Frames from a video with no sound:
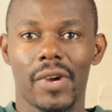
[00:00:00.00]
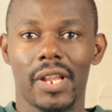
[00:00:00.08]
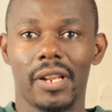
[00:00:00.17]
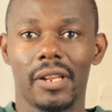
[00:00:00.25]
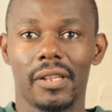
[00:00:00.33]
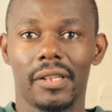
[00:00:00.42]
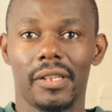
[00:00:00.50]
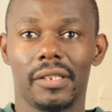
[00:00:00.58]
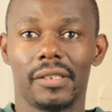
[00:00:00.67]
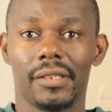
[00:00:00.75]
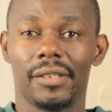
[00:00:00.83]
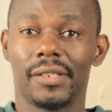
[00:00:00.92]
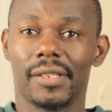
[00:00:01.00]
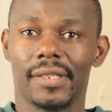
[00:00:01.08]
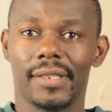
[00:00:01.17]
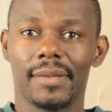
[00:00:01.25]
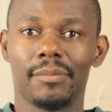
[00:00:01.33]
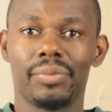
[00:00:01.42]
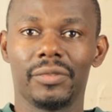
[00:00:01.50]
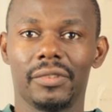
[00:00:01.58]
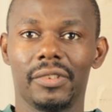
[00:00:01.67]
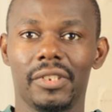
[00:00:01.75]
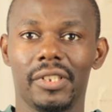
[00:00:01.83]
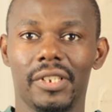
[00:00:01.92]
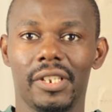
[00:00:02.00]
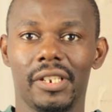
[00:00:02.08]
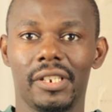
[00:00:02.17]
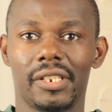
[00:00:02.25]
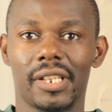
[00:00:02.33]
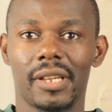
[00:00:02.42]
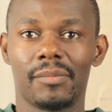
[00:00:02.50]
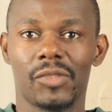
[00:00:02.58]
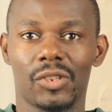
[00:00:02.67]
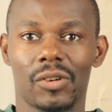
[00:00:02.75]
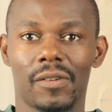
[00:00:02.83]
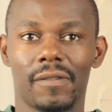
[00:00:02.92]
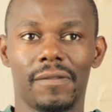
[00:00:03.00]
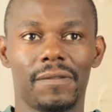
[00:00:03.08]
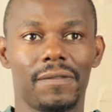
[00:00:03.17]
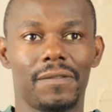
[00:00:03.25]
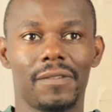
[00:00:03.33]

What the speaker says: Well, it's simple in terms of